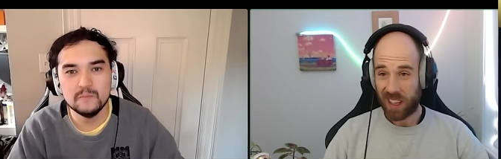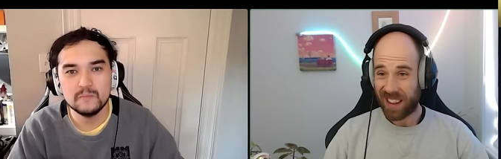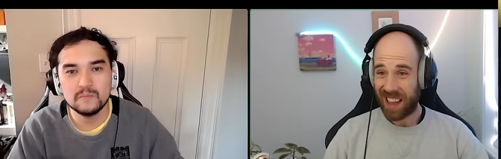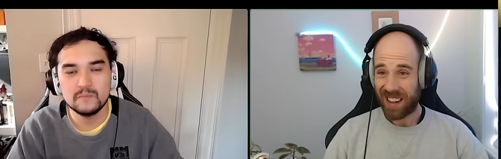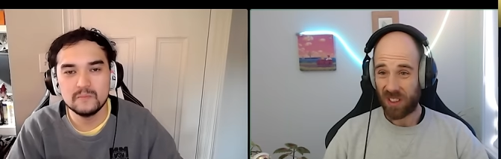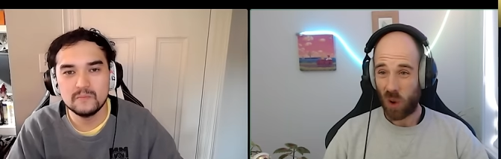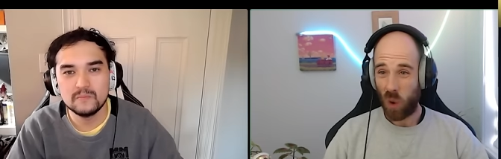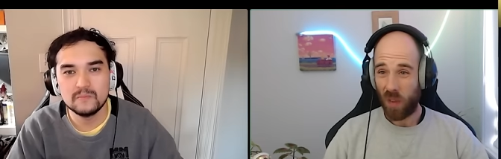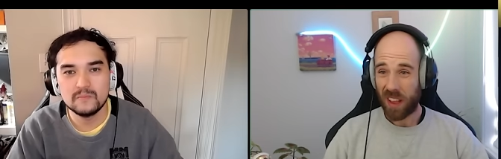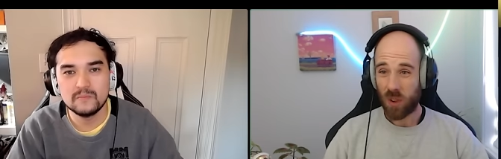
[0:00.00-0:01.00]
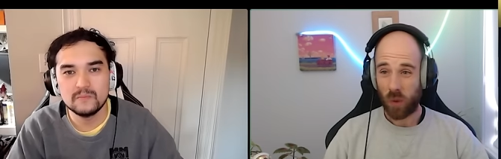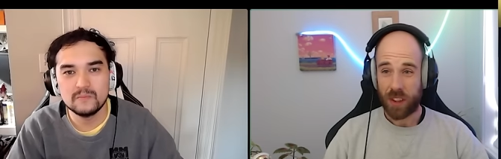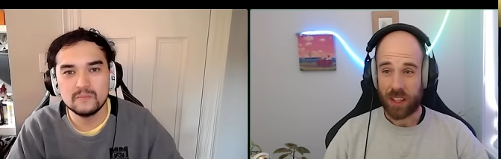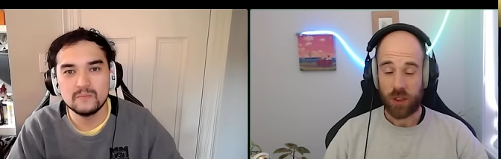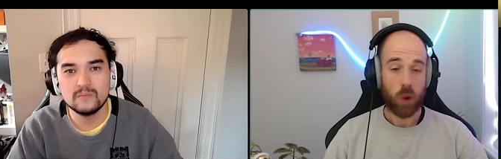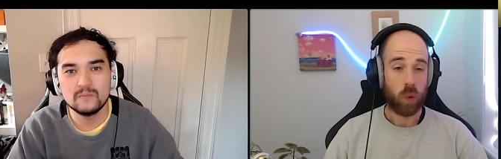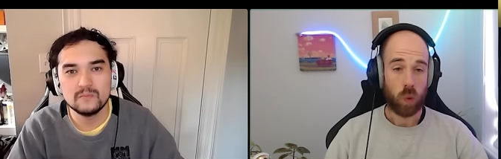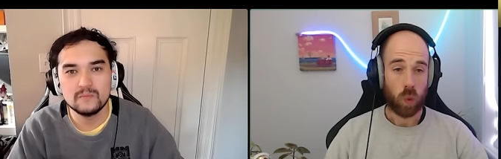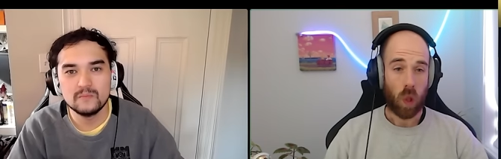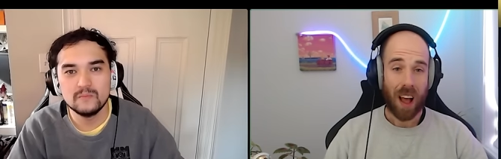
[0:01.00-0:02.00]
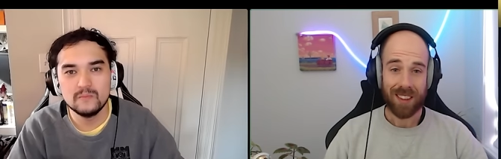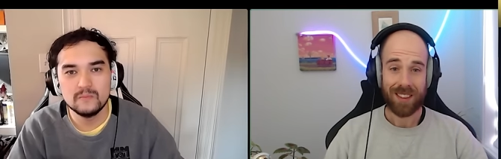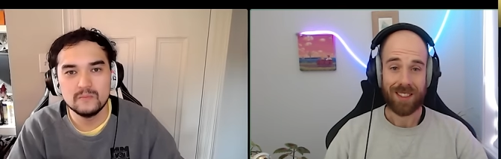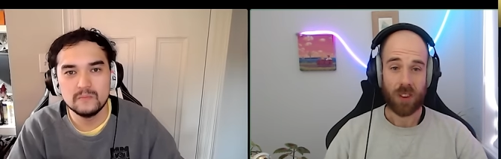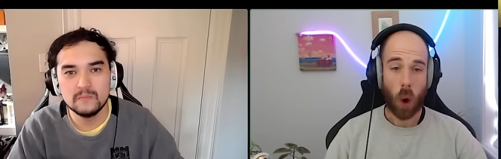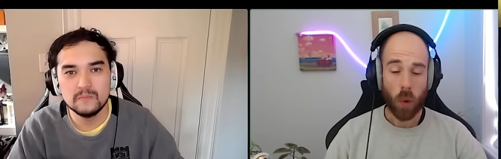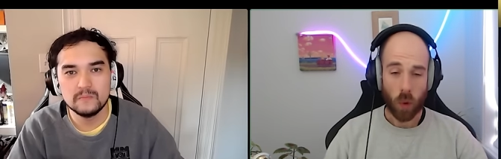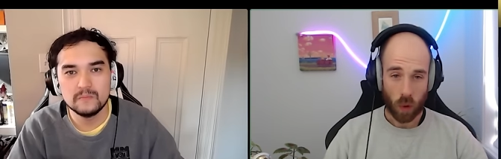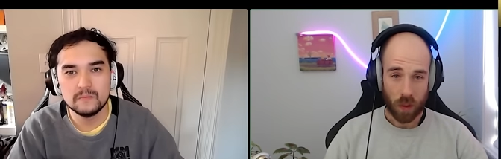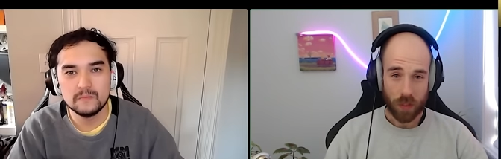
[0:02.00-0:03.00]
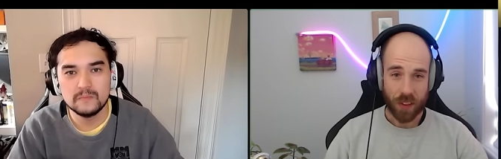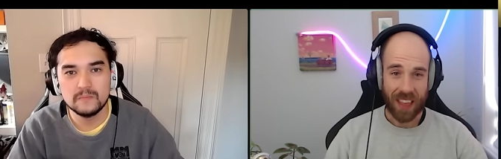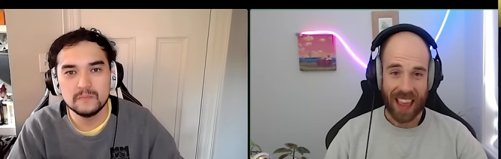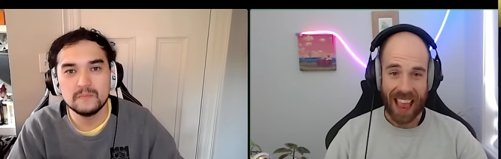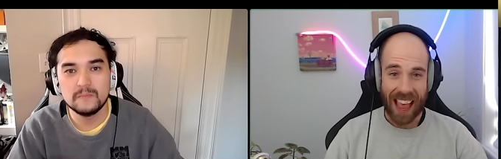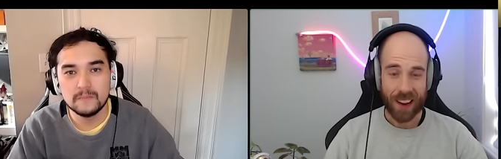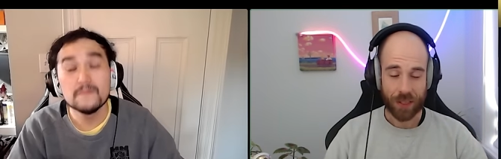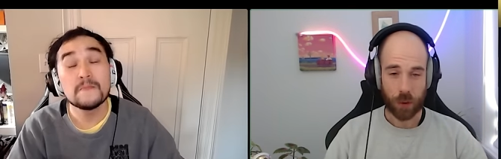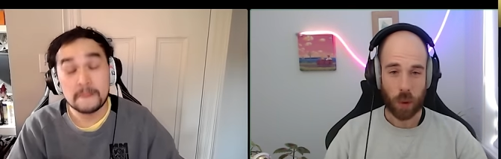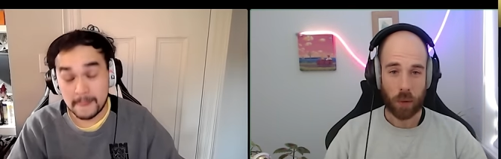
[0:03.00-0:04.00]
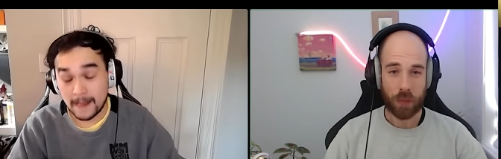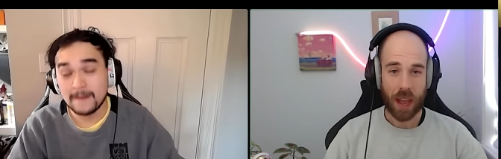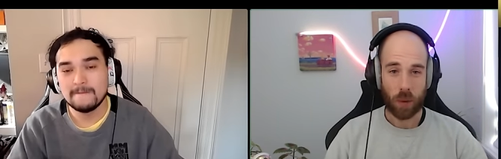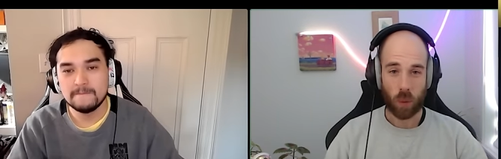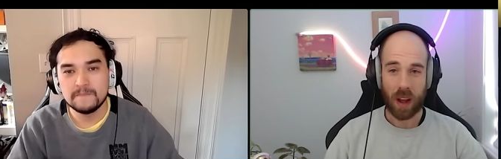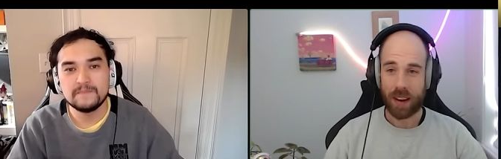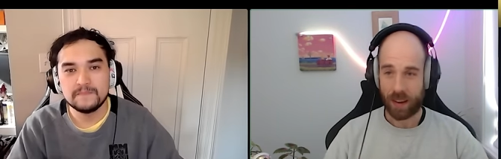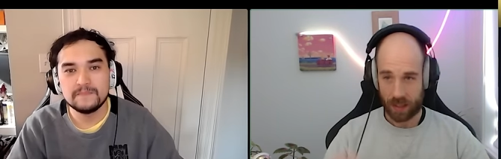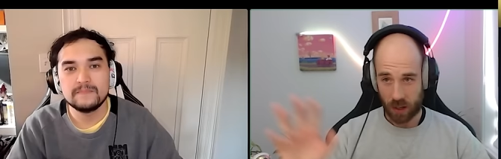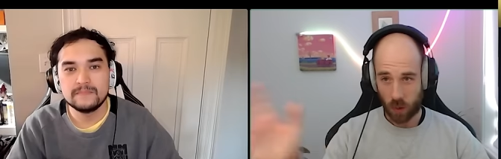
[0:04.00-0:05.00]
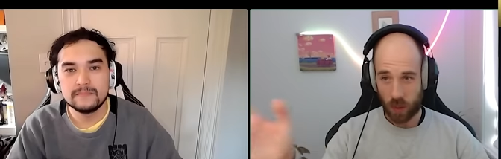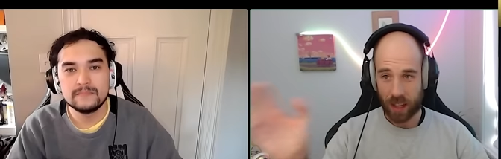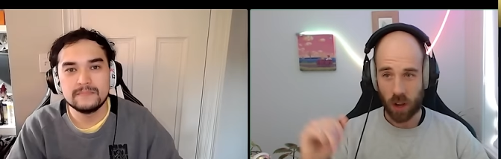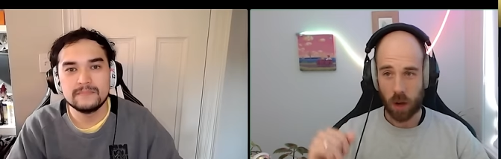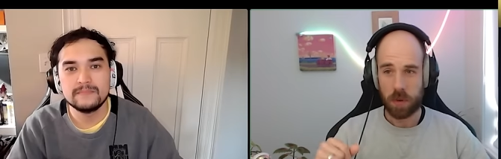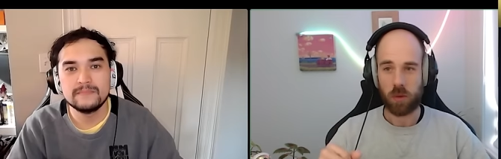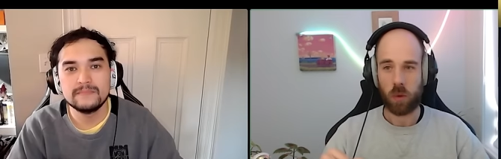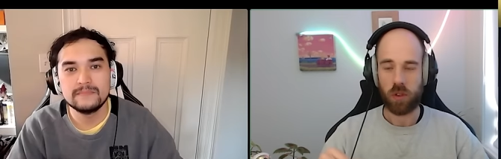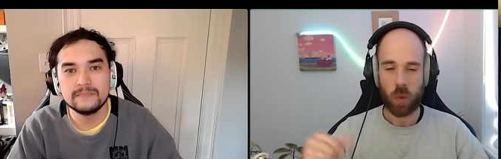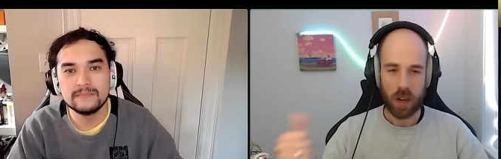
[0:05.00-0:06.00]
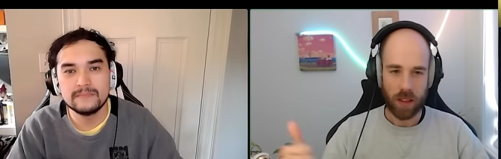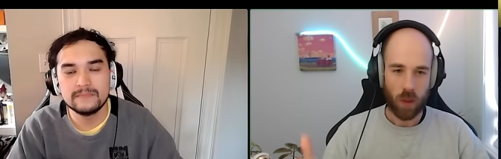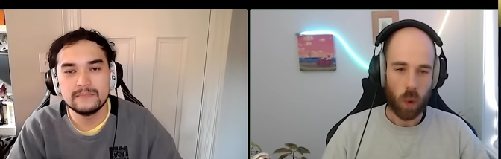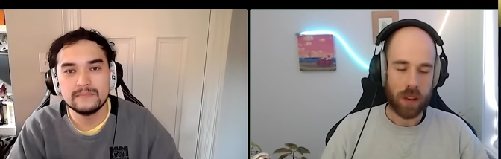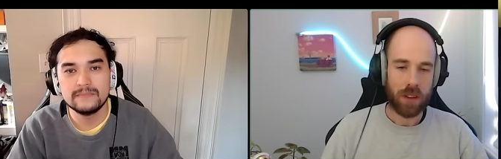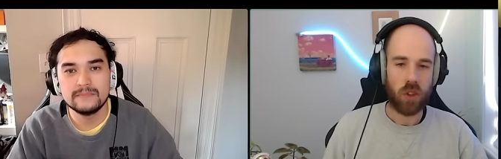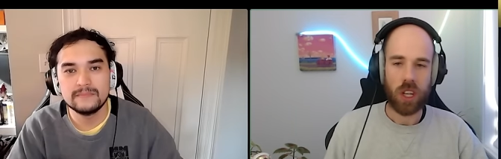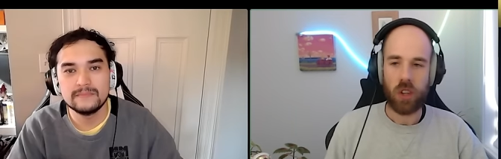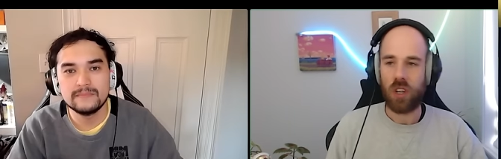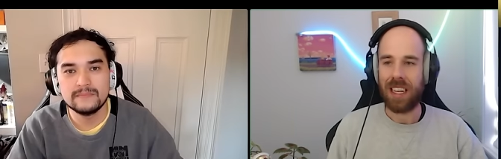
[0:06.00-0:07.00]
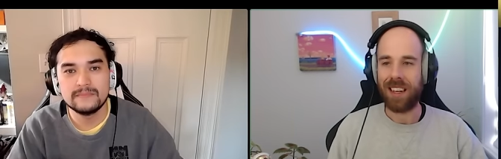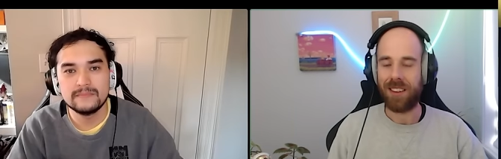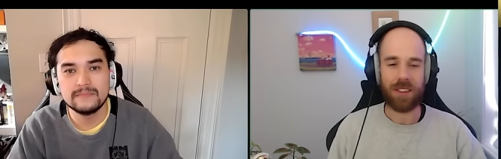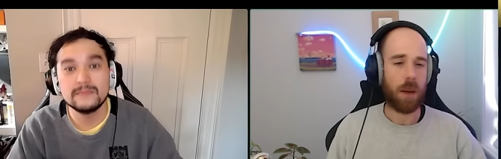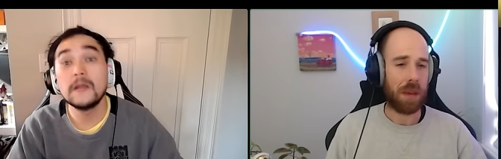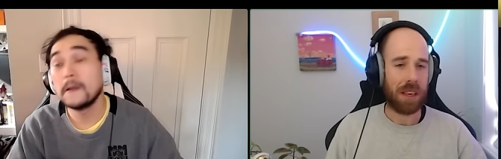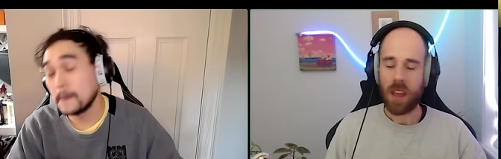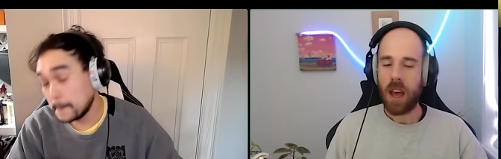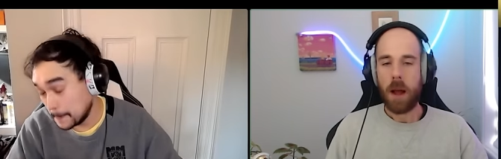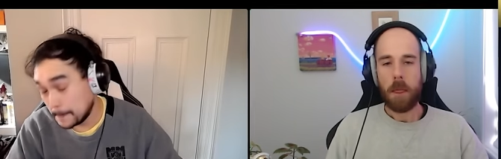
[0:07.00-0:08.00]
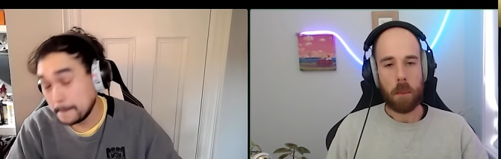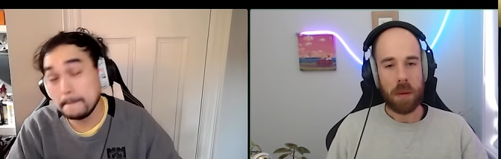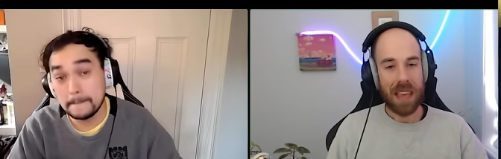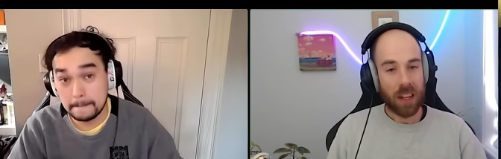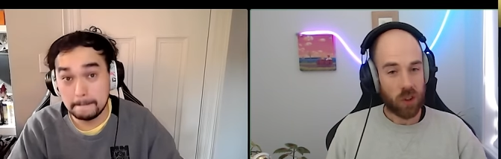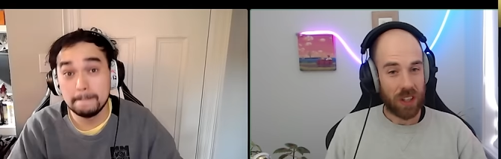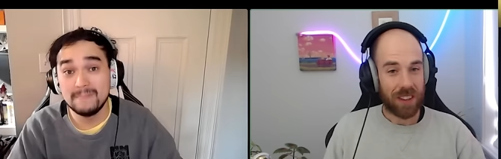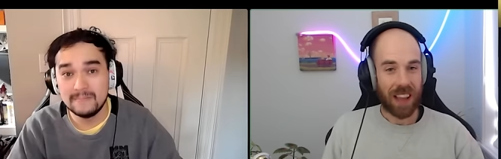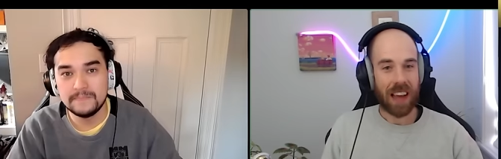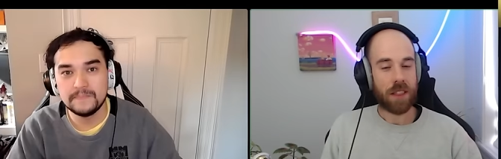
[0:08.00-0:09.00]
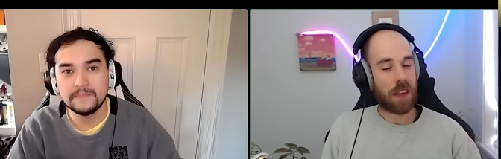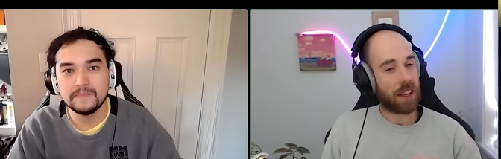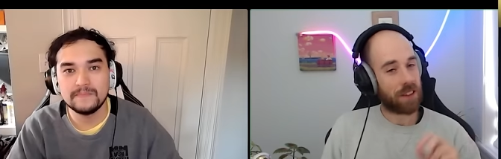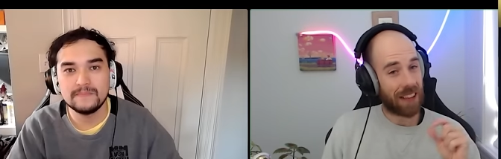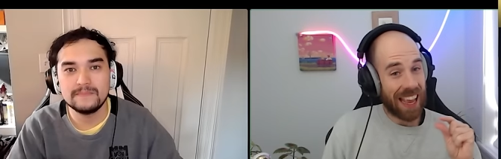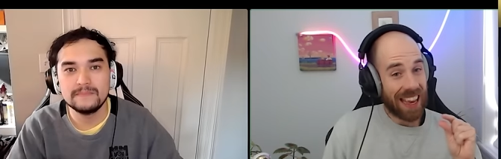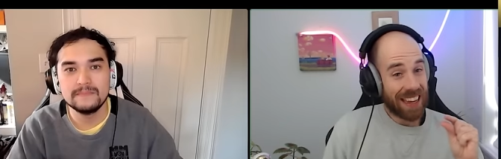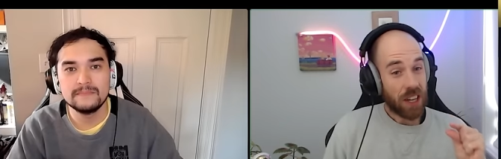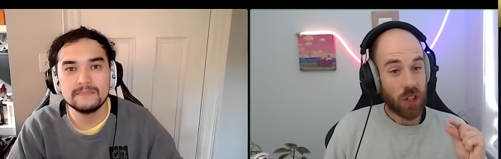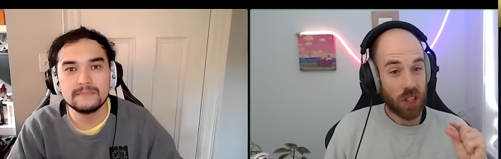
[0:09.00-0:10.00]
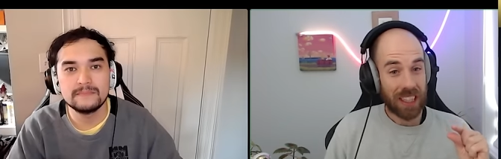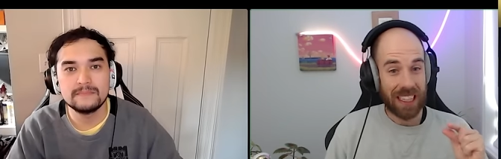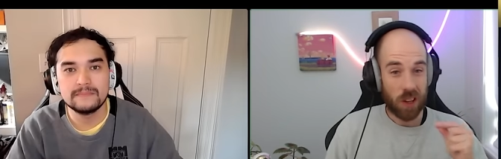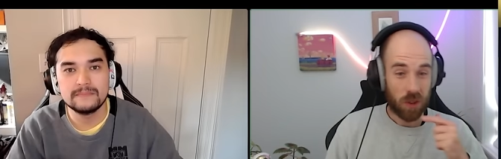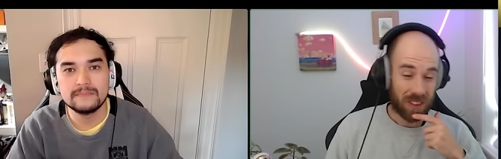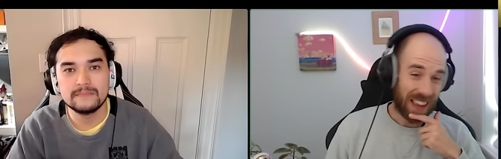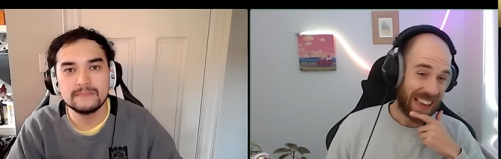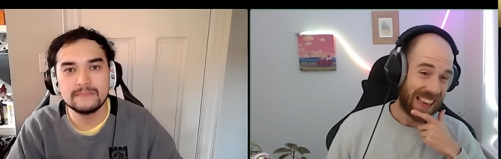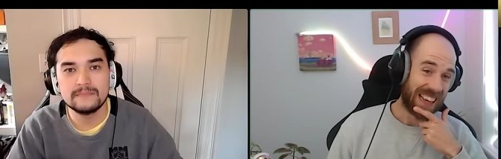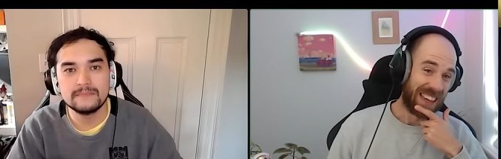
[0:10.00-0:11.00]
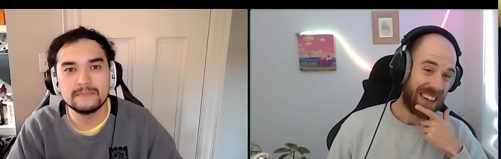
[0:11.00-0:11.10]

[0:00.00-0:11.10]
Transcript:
Speaker 1: at that as a whole. That's only two losses total that they had throughout that run. You know that top esports one and then the one to Gen G in semis. The BLG side of things, initially you say